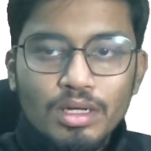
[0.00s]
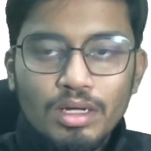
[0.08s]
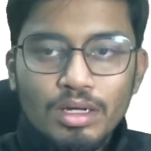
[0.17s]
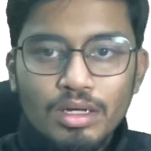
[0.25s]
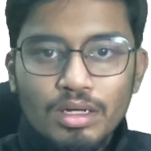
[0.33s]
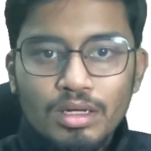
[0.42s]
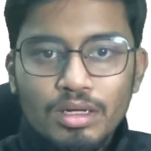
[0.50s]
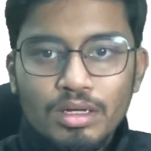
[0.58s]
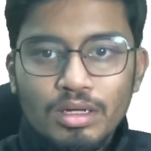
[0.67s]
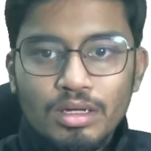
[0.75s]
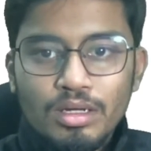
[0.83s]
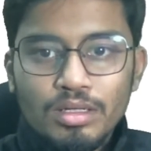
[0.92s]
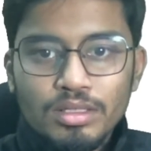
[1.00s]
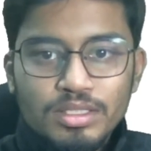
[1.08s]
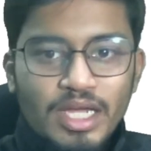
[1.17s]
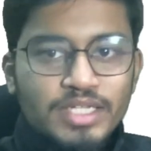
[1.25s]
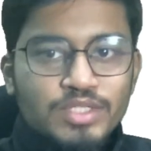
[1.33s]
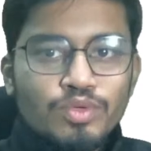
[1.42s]
Yeah,
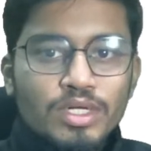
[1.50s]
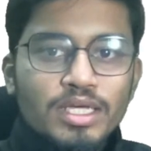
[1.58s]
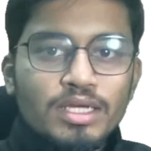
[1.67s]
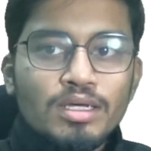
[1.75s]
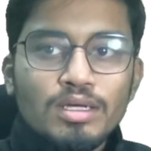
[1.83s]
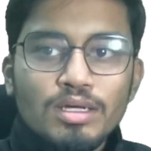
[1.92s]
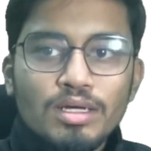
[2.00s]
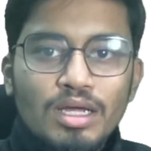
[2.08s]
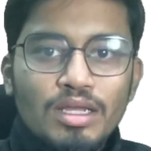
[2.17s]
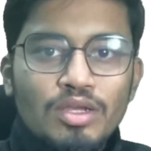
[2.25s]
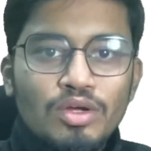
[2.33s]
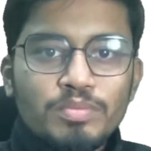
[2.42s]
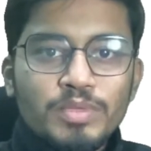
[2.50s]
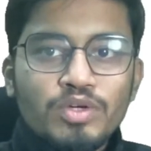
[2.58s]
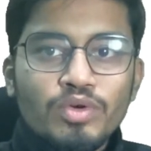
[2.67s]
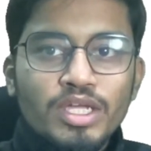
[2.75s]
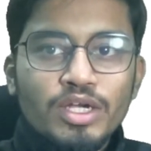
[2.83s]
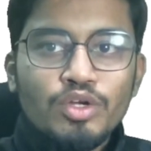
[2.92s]
it's working. I'll not be
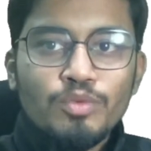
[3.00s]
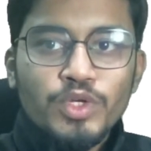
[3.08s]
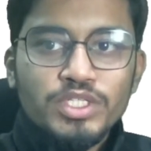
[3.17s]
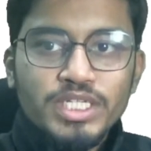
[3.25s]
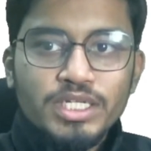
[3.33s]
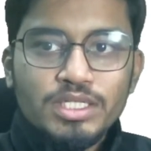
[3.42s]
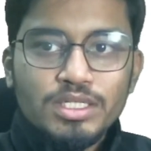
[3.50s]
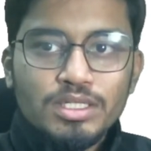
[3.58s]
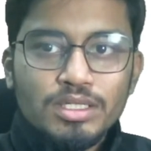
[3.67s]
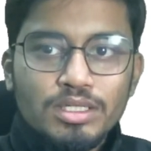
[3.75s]
going into project